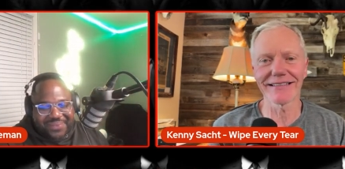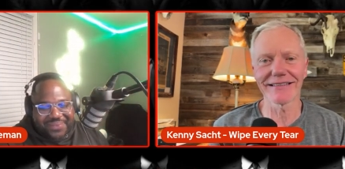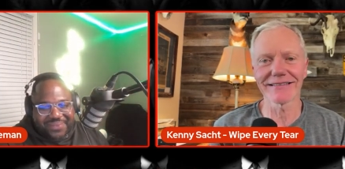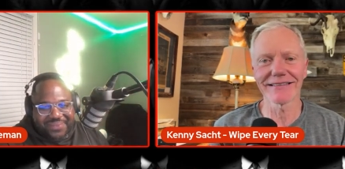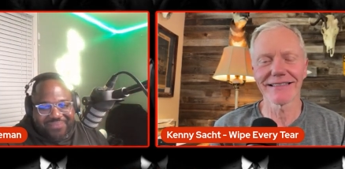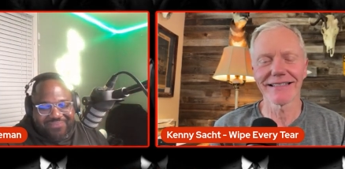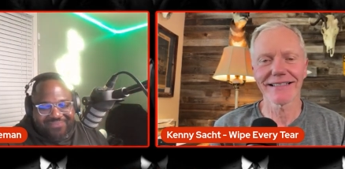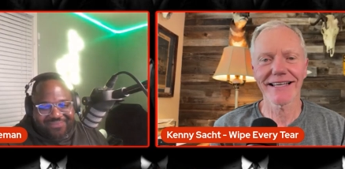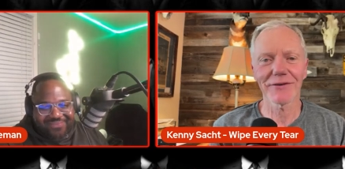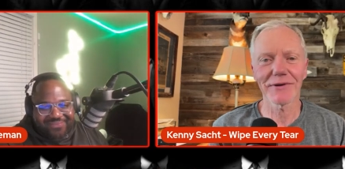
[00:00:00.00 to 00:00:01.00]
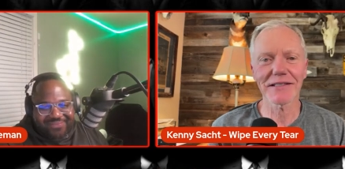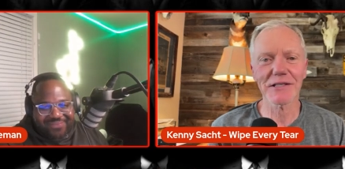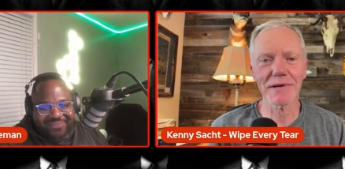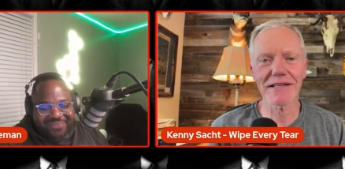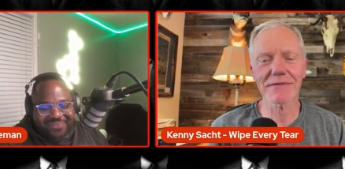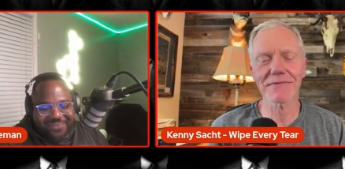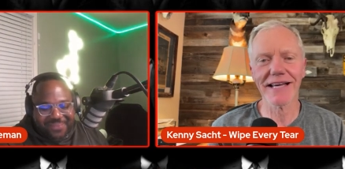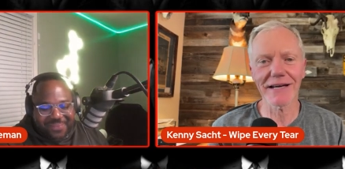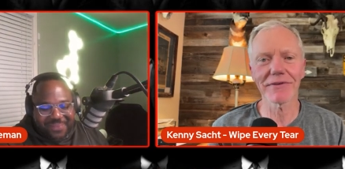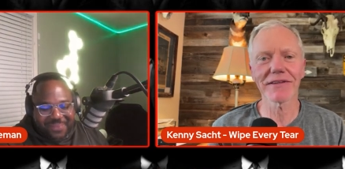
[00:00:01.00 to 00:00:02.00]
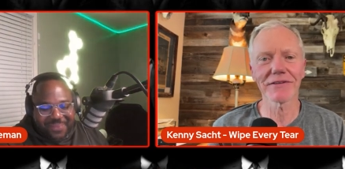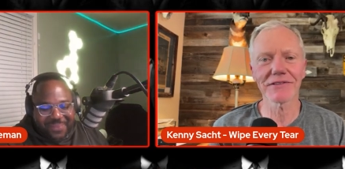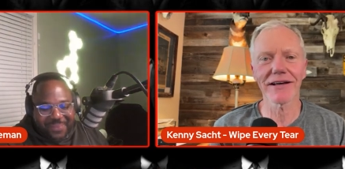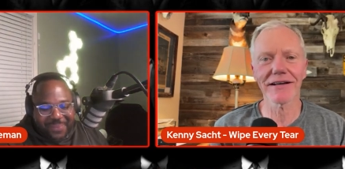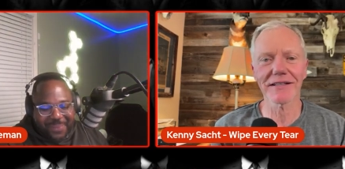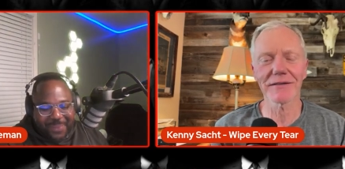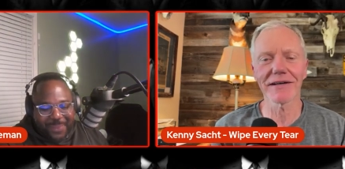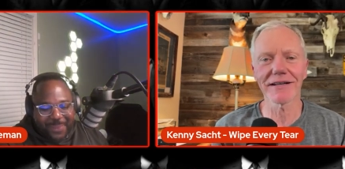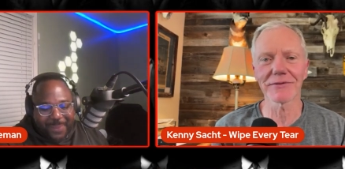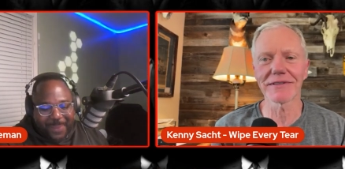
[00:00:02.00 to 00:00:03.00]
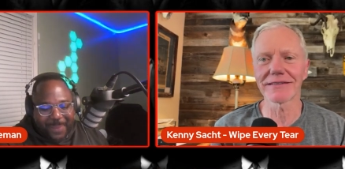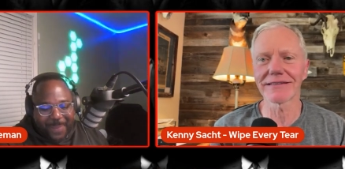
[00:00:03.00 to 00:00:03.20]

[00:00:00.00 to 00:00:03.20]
Speaker 1: uh, can't wait to spend some time with you talking about what